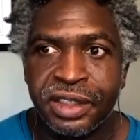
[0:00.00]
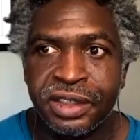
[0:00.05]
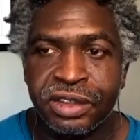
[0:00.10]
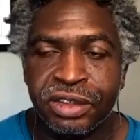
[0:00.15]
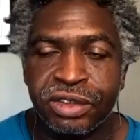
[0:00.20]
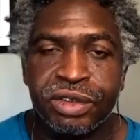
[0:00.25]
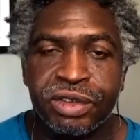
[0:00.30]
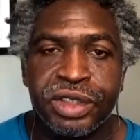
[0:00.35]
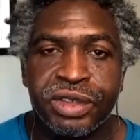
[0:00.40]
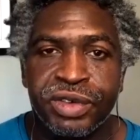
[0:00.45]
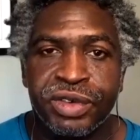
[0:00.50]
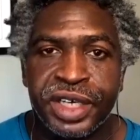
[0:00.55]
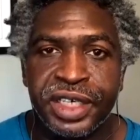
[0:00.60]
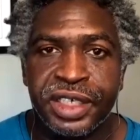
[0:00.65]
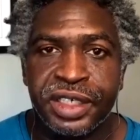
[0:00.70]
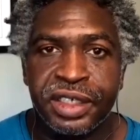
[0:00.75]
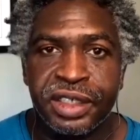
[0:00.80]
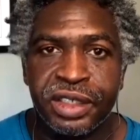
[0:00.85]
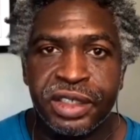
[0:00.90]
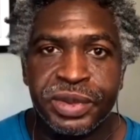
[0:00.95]

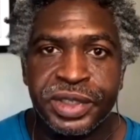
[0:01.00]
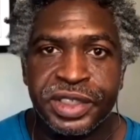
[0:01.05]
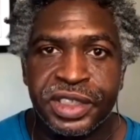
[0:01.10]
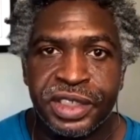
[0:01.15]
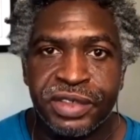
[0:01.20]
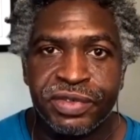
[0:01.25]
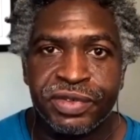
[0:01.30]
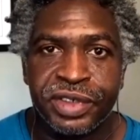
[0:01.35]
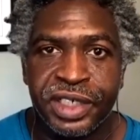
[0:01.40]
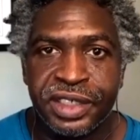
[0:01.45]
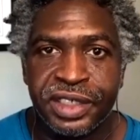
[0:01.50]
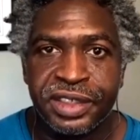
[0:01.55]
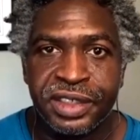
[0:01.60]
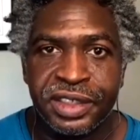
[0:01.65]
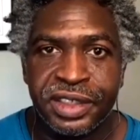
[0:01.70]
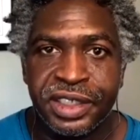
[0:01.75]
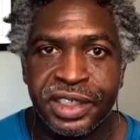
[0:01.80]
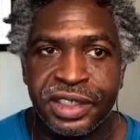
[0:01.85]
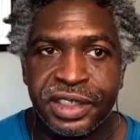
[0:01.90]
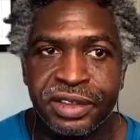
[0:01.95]
screenwriting at USC for
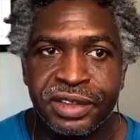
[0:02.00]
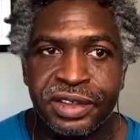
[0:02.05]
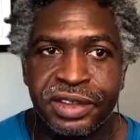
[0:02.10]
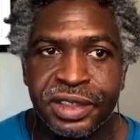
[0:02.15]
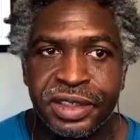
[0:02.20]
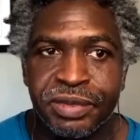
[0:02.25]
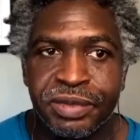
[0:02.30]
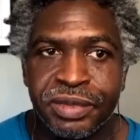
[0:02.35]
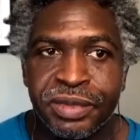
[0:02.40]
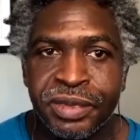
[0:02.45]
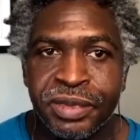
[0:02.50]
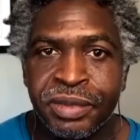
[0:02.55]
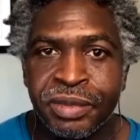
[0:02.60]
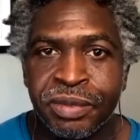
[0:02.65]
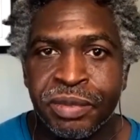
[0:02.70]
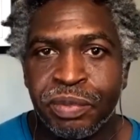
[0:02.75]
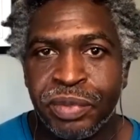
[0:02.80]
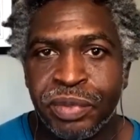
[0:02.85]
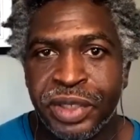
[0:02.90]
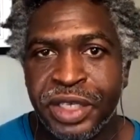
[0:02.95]
18 years. And
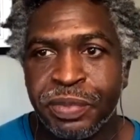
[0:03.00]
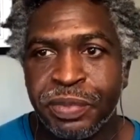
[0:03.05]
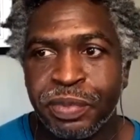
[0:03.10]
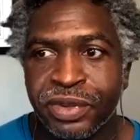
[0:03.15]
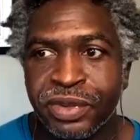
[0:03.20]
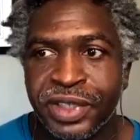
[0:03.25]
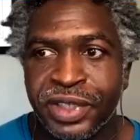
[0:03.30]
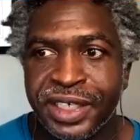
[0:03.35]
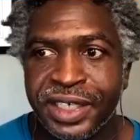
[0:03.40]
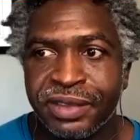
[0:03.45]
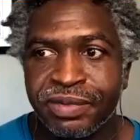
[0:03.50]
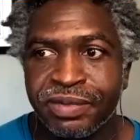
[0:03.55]
people that